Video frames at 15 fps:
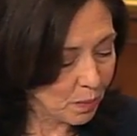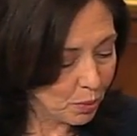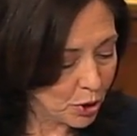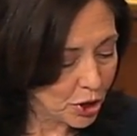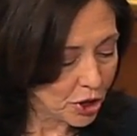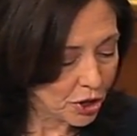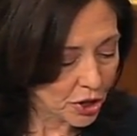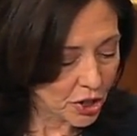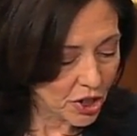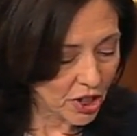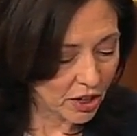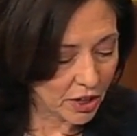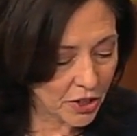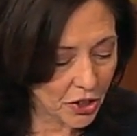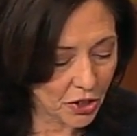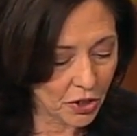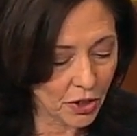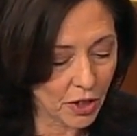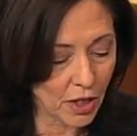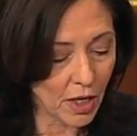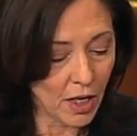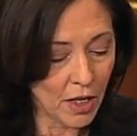Bush's
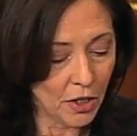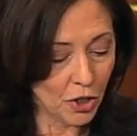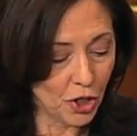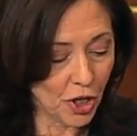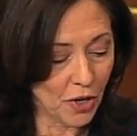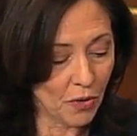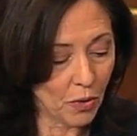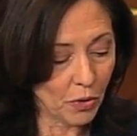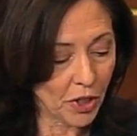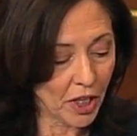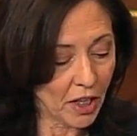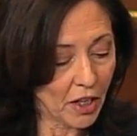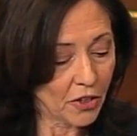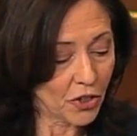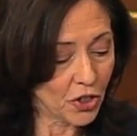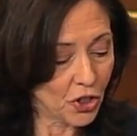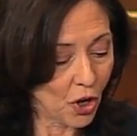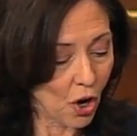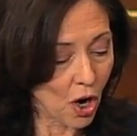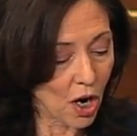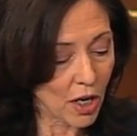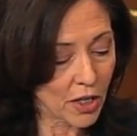Solicitor General, Kenneth
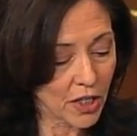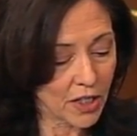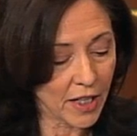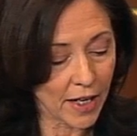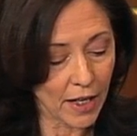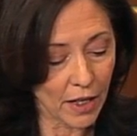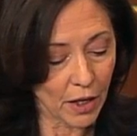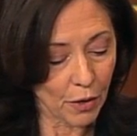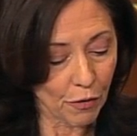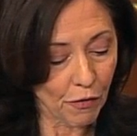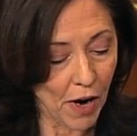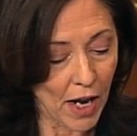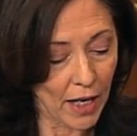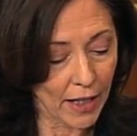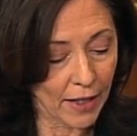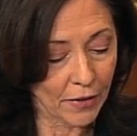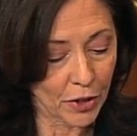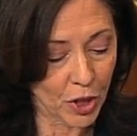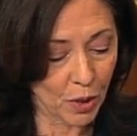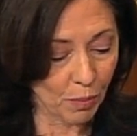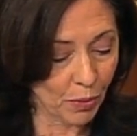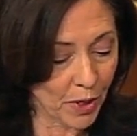Starr, stated in a filing at the
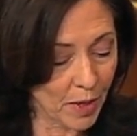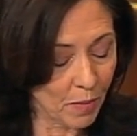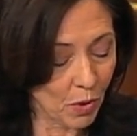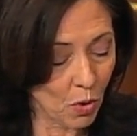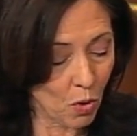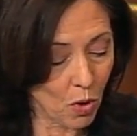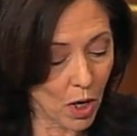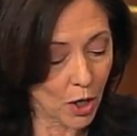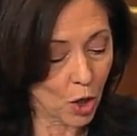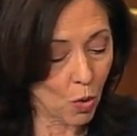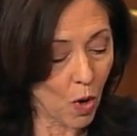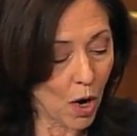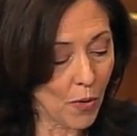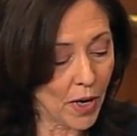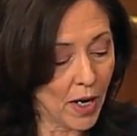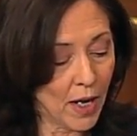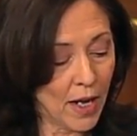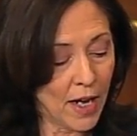Supreme Court, quote,